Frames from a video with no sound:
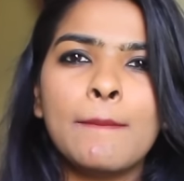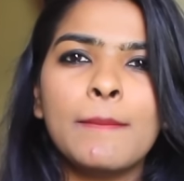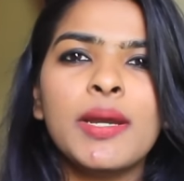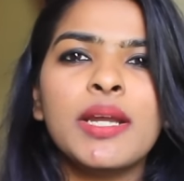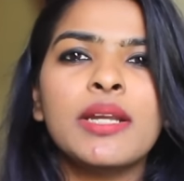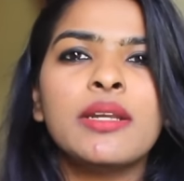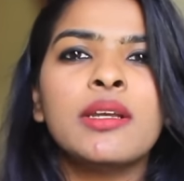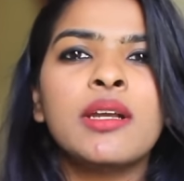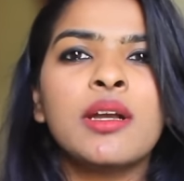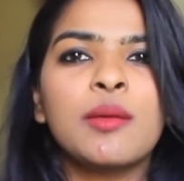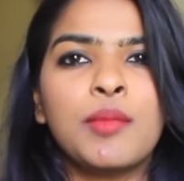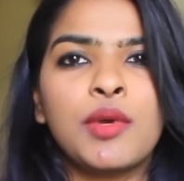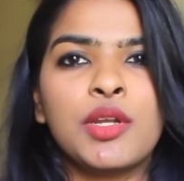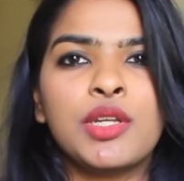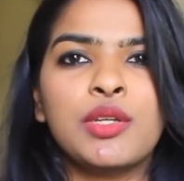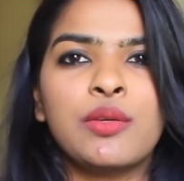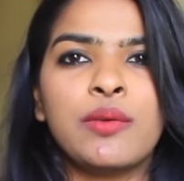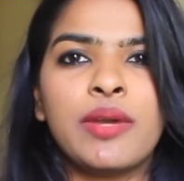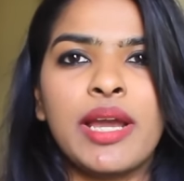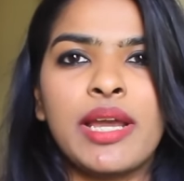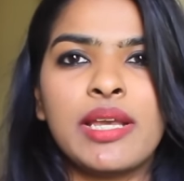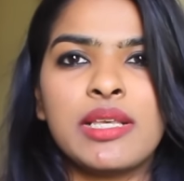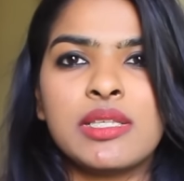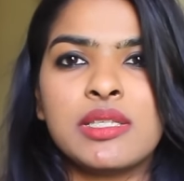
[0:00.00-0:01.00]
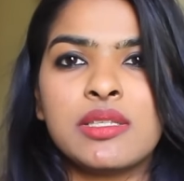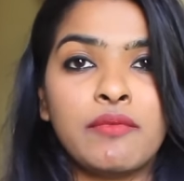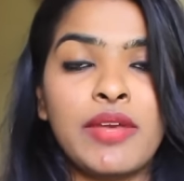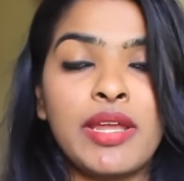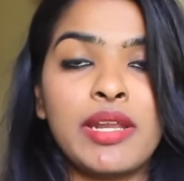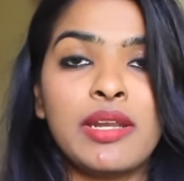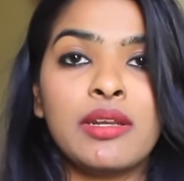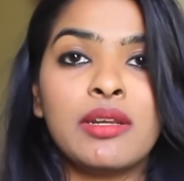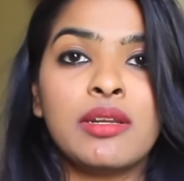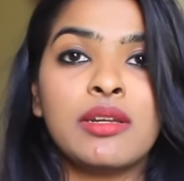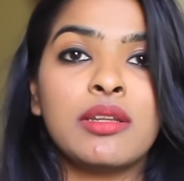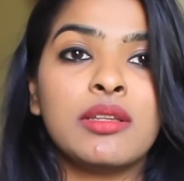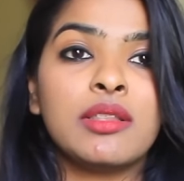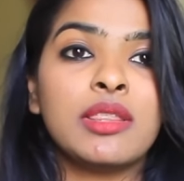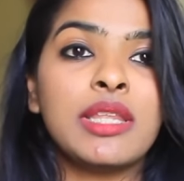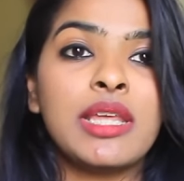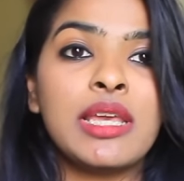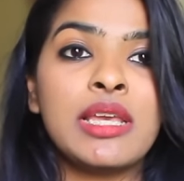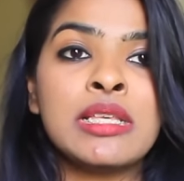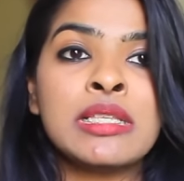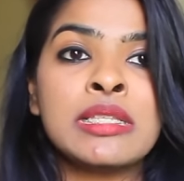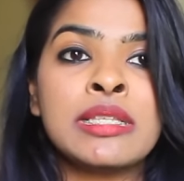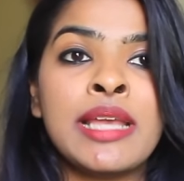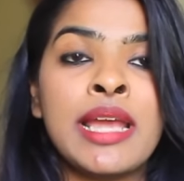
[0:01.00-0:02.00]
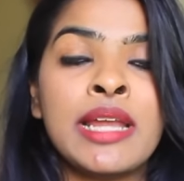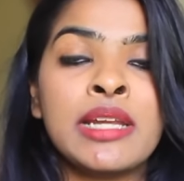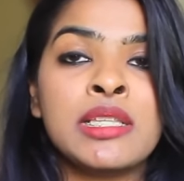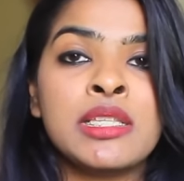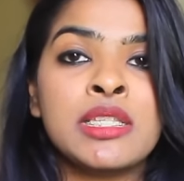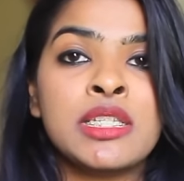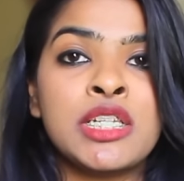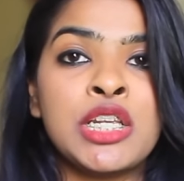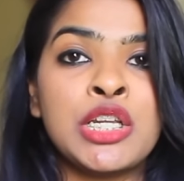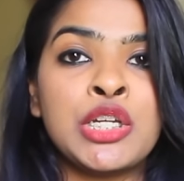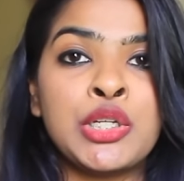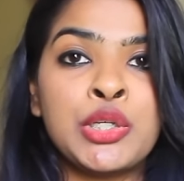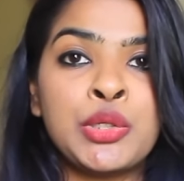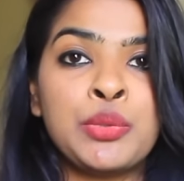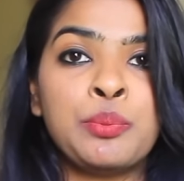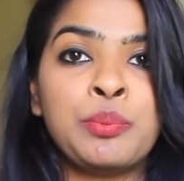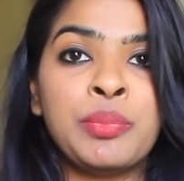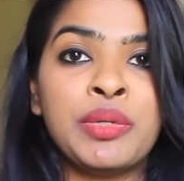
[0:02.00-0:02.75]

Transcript: But come on, you guys, when things get stuck